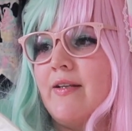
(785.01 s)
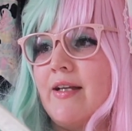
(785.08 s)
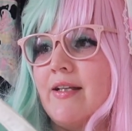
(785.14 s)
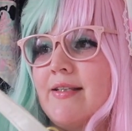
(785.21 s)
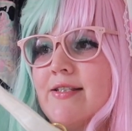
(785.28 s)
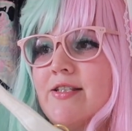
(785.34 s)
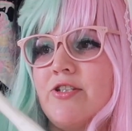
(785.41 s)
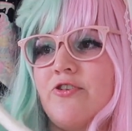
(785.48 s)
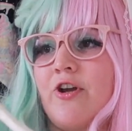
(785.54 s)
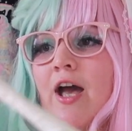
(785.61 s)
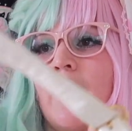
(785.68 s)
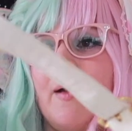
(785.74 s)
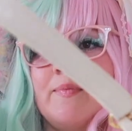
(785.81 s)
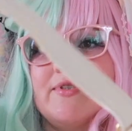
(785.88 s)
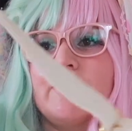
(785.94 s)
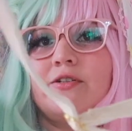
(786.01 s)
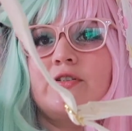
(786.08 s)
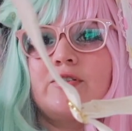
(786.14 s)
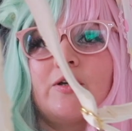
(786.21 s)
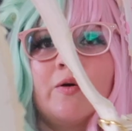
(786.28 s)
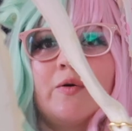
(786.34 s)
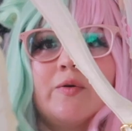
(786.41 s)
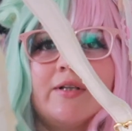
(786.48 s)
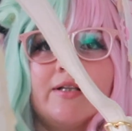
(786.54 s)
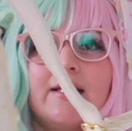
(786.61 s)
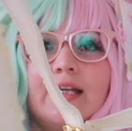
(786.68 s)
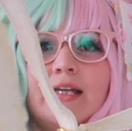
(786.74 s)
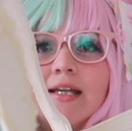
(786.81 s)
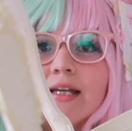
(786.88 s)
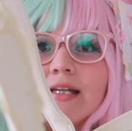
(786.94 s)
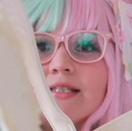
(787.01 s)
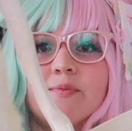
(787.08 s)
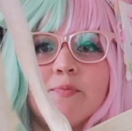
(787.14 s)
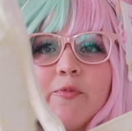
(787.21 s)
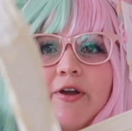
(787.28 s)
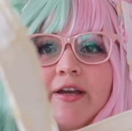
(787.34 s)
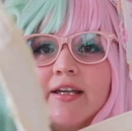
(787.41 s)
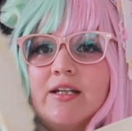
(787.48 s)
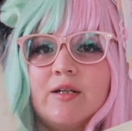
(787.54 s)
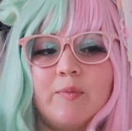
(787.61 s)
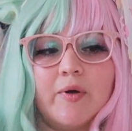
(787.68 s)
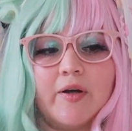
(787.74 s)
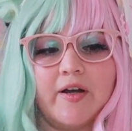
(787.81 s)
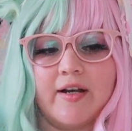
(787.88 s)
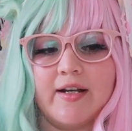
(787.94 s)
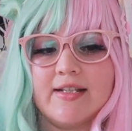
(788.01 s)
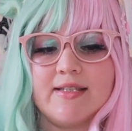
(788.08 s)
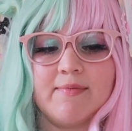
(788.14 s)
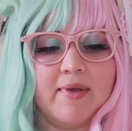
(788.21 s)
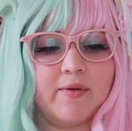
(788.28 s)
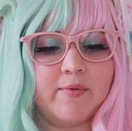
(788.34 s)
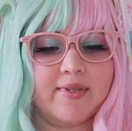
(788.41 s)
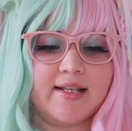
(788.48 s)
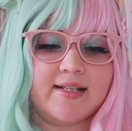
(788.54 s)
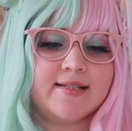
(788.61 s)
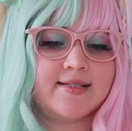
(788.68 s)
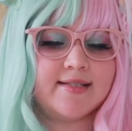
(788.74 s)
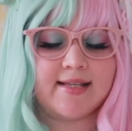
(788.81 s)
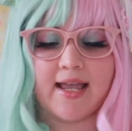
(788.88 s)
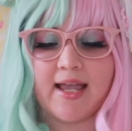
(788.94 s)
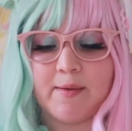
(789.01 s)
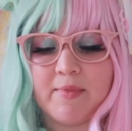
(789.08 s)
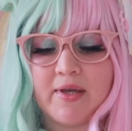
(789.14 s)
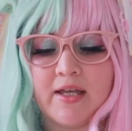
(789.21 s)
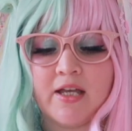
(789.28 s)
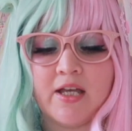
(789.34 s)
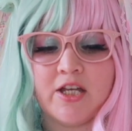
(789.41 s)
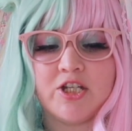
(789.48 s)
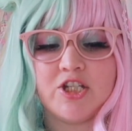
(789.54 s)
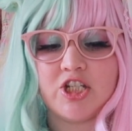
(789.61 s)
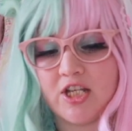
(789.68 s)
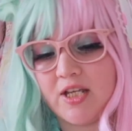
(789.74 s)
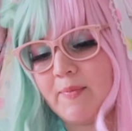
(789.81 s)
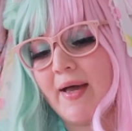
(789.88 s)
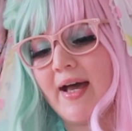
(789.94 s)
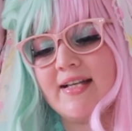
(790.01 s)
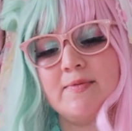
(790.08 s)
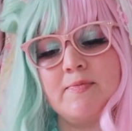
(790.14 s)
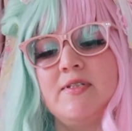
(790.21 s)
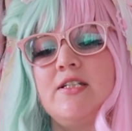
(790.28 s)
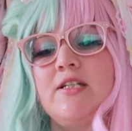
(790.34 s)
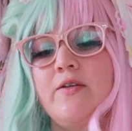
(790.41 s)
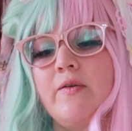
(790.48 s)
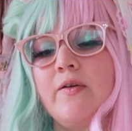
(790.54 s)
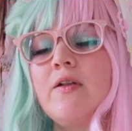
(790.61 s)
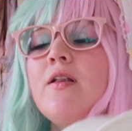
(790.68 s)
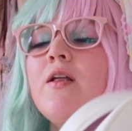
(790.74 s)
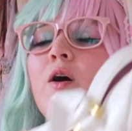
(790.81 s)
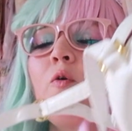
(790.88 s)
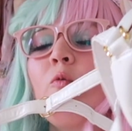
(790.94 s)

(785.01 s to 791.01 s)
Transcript: Like the straps are it's breaking apart. It's made with that same cheap ass material.